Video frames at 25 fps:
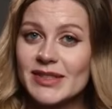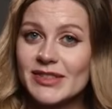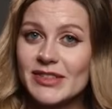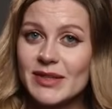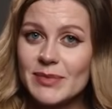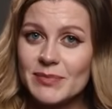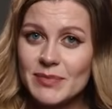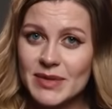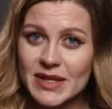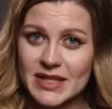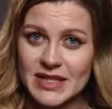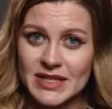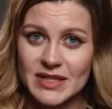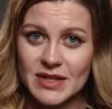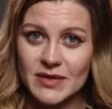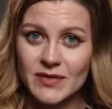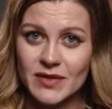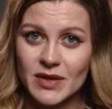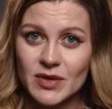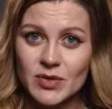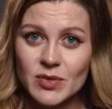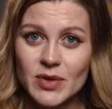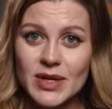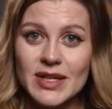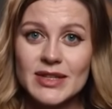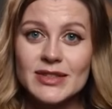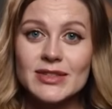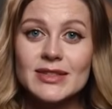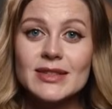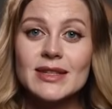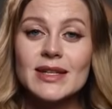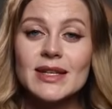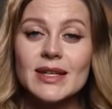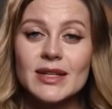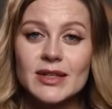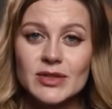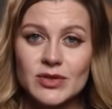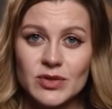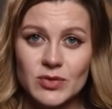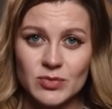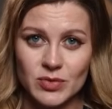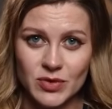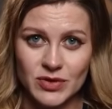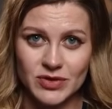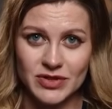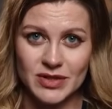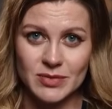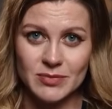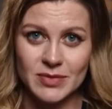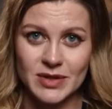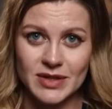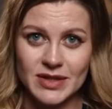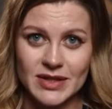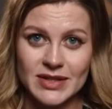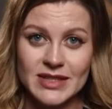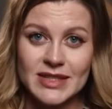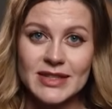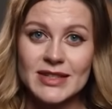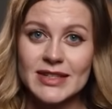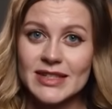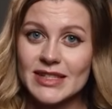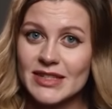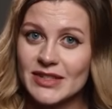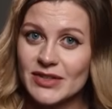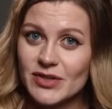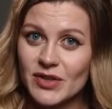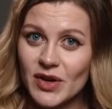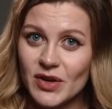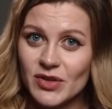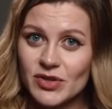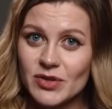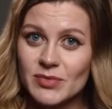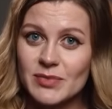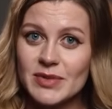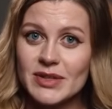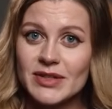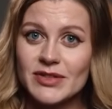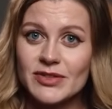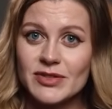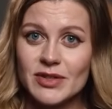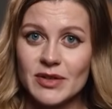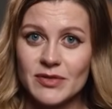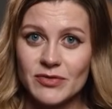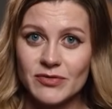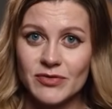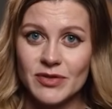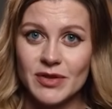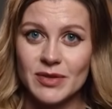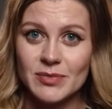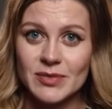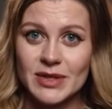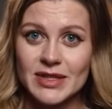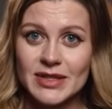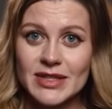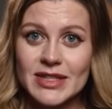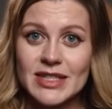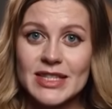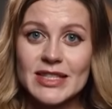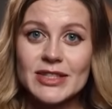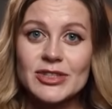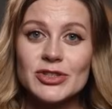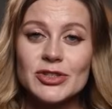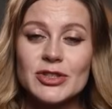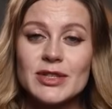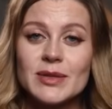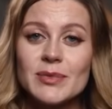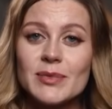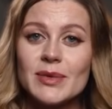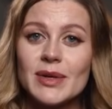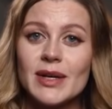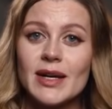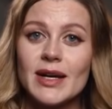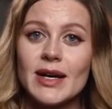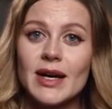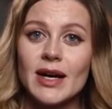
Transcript: submitting a request, you will typically need documents confirming kinship,